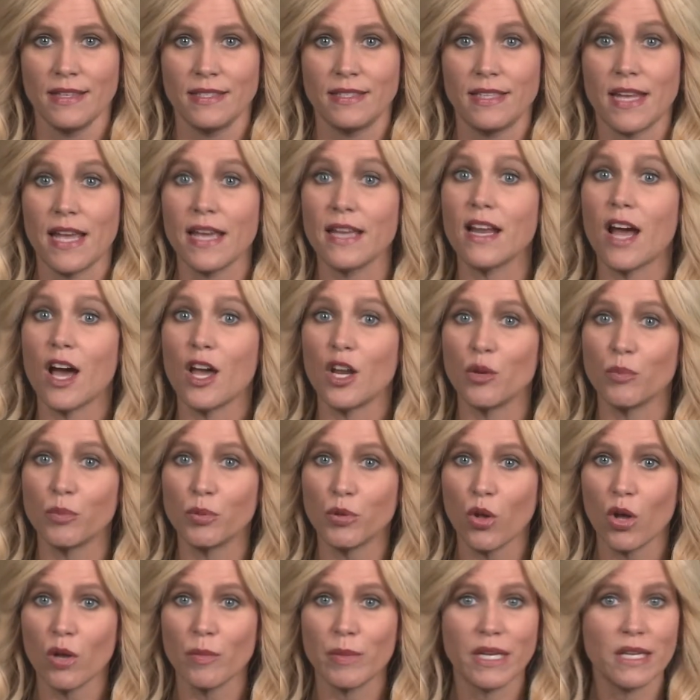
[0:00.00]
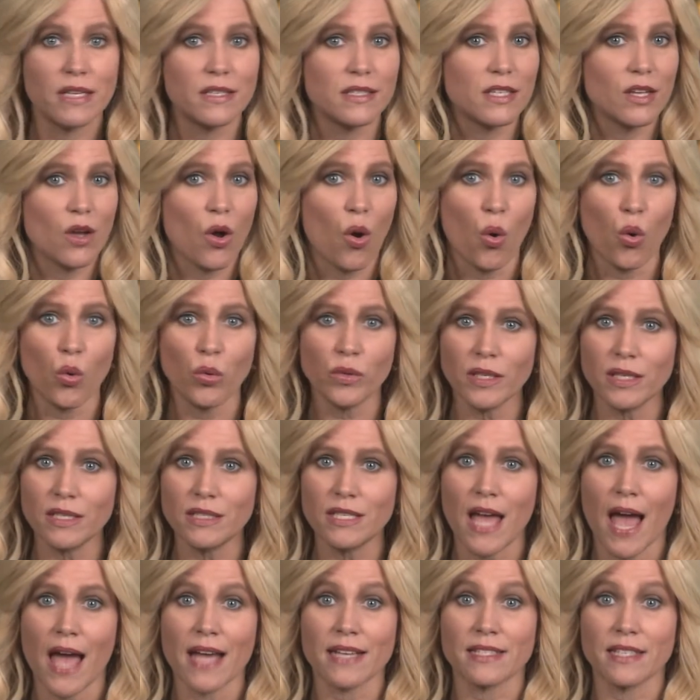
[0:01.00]
State unemployment is the only
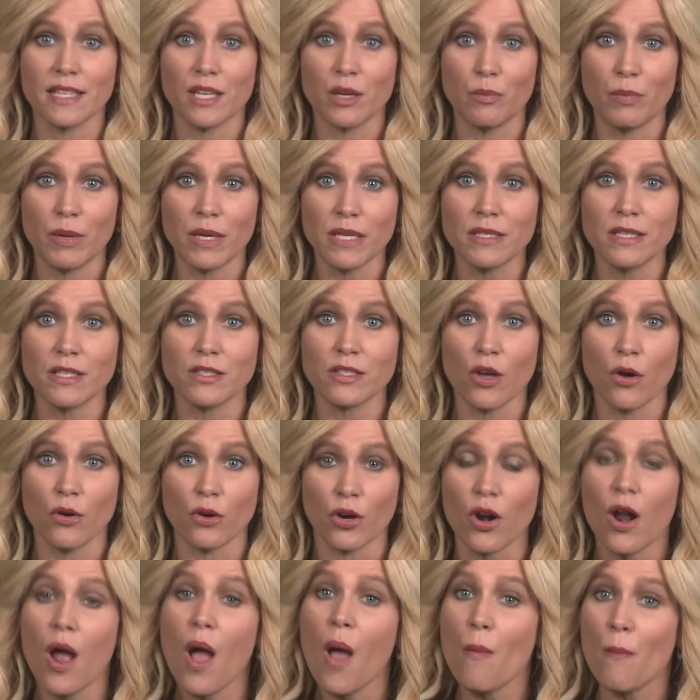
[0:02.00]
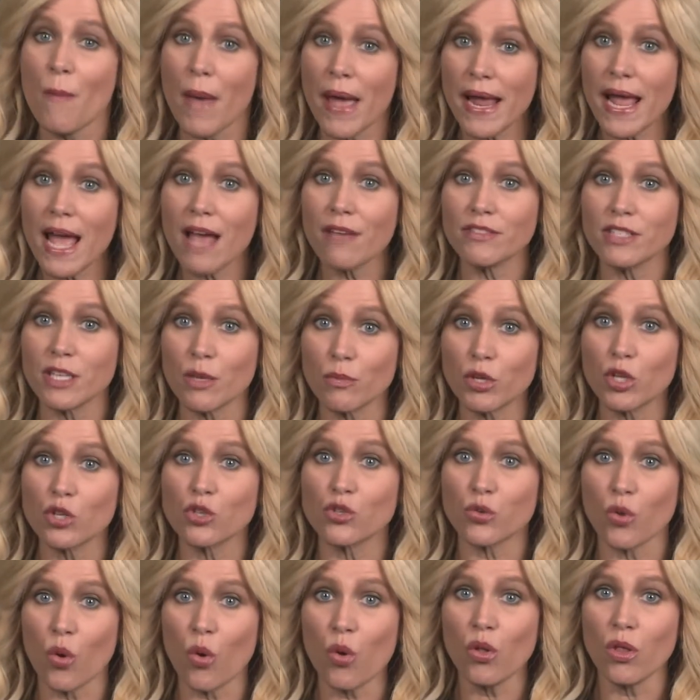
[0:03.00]
tax that a business owner may have some
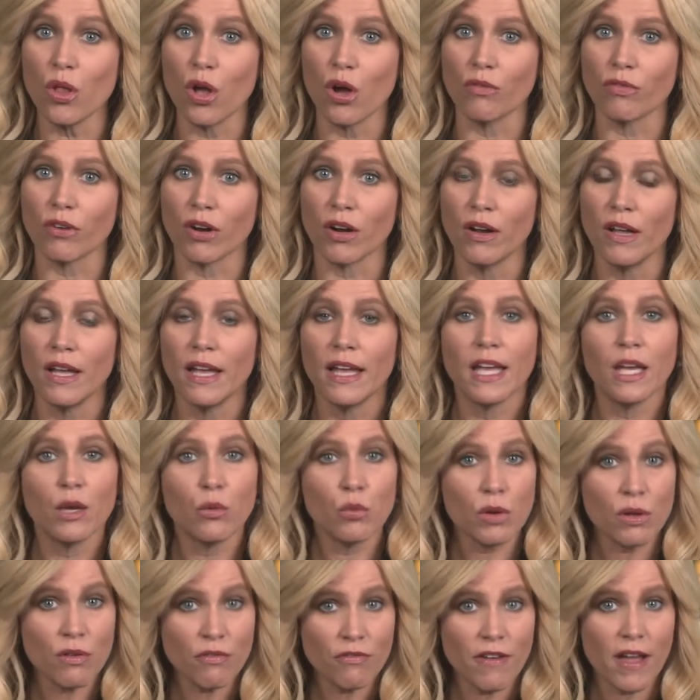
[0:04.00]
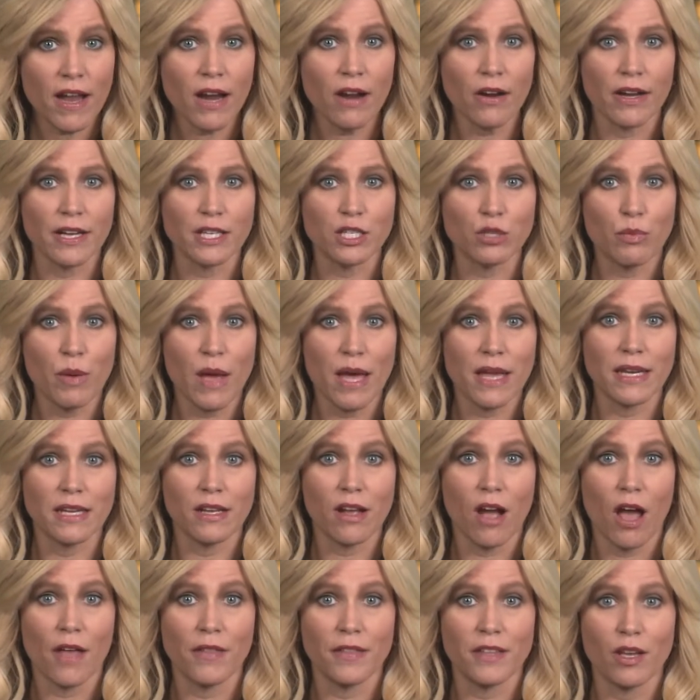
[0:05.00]
control over. It will vary
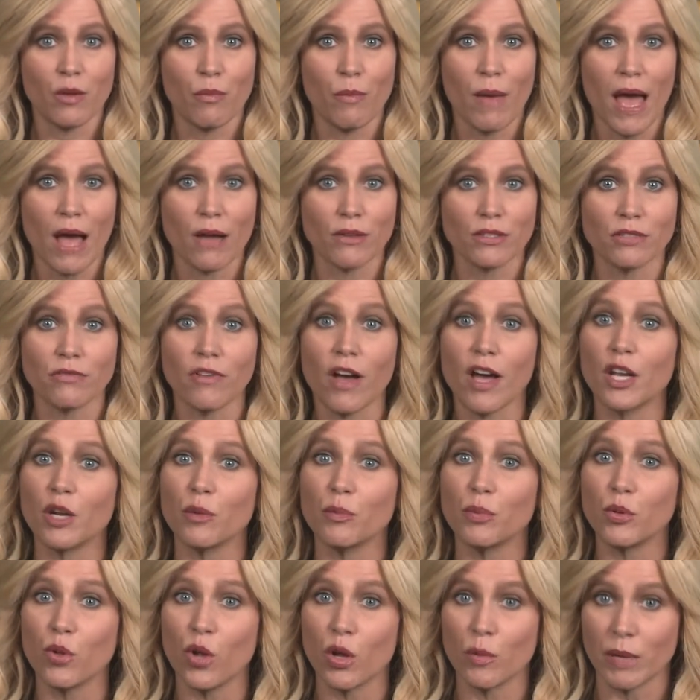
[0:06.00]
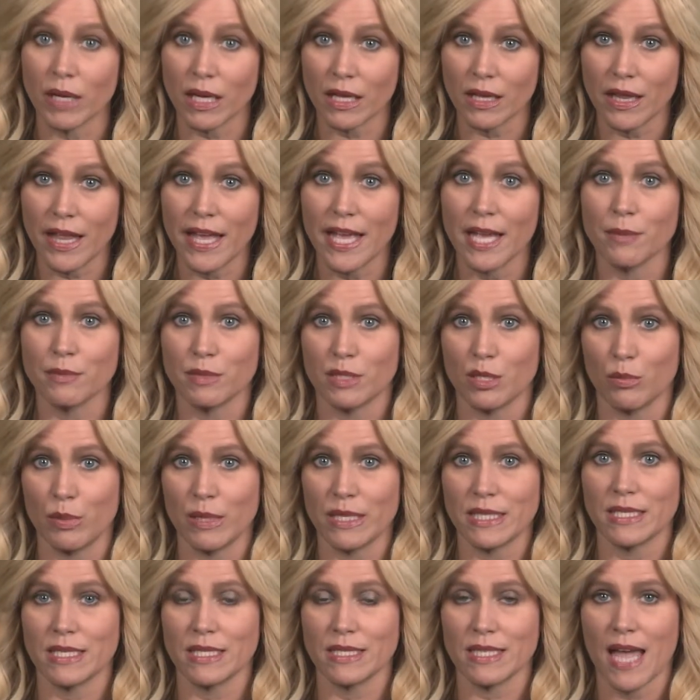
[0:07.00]
depending on the amount of unemployment claims the
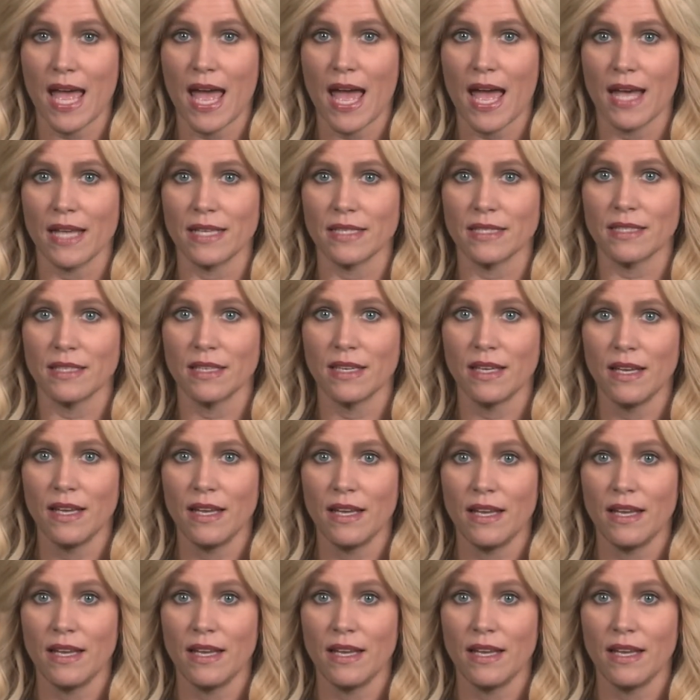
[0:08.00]
business has.